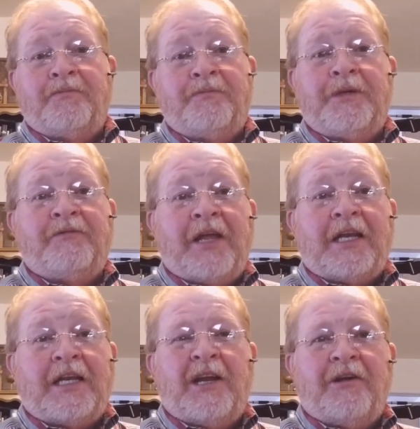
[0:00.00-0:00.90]

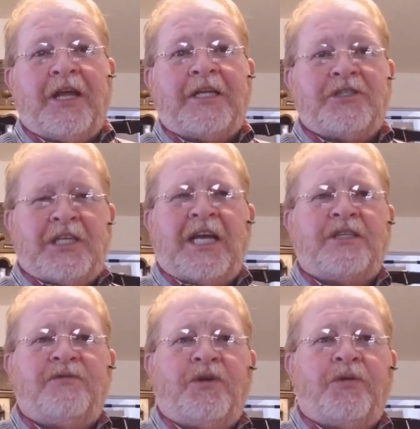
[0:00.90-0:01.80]
B-flat clarinet,
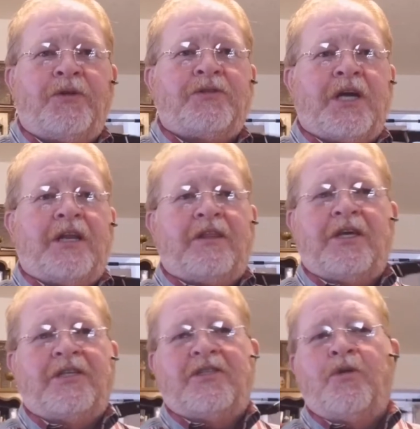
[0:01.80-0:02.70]
saxophone, those kind of
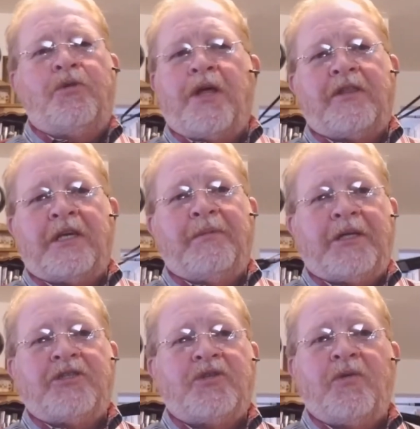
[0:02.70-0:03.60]
things. Know nothing
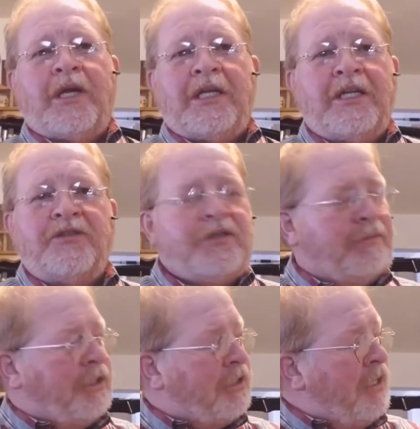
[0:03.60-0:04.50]
about stringed
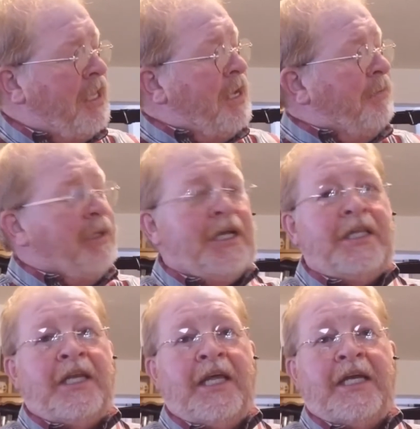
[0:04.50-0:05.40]
instruments. But
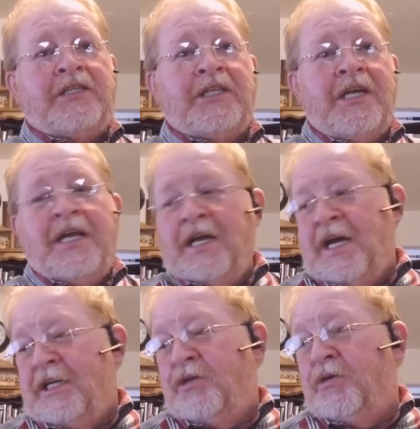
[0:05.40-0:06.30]
nonetheless,
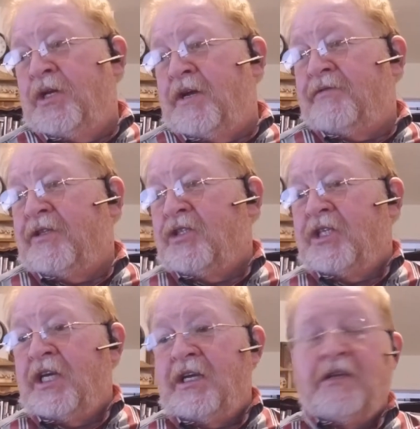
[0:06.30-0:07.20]
I knew enough to
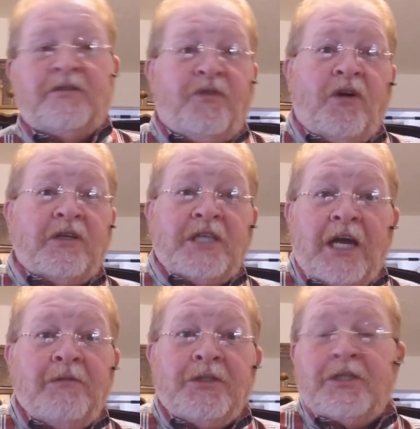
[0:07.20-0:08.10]
see, as far as I was